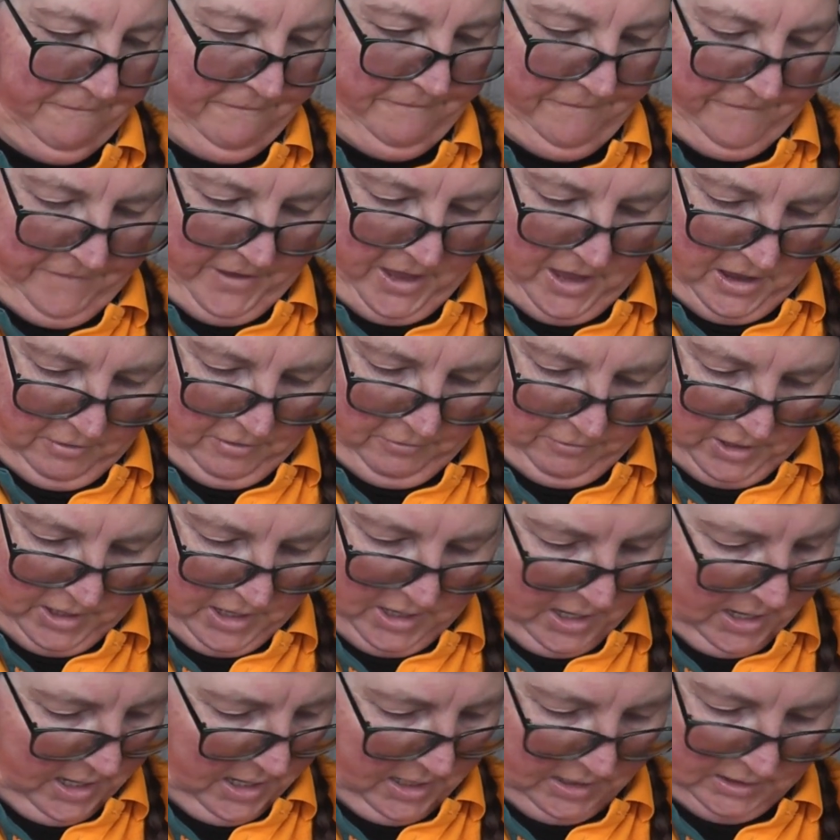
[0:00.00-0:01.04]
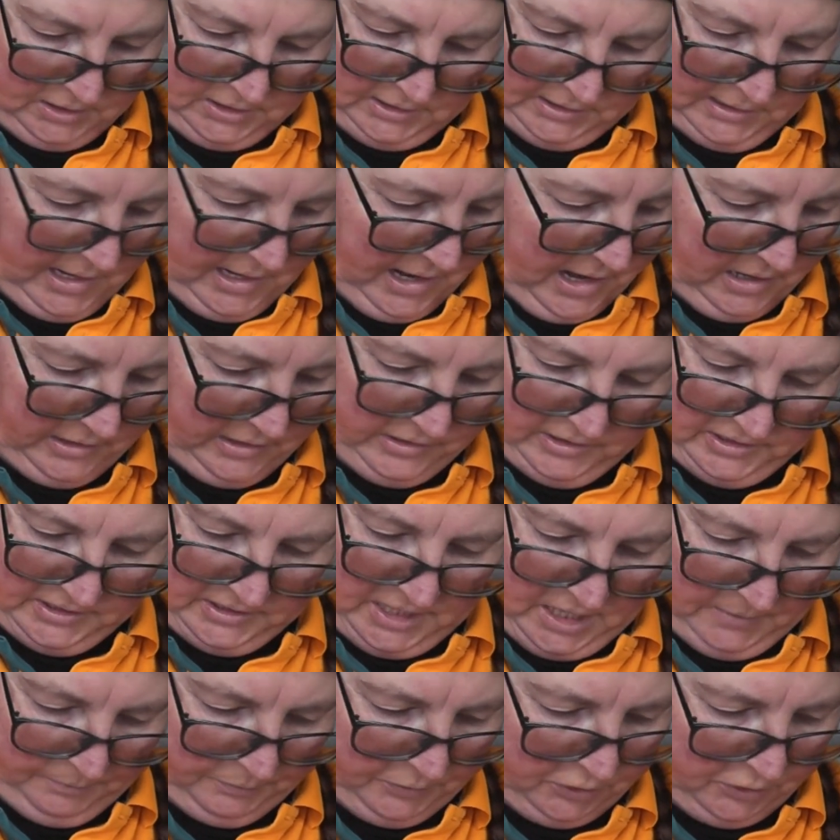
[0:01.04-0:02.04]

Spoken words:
there, it lathers up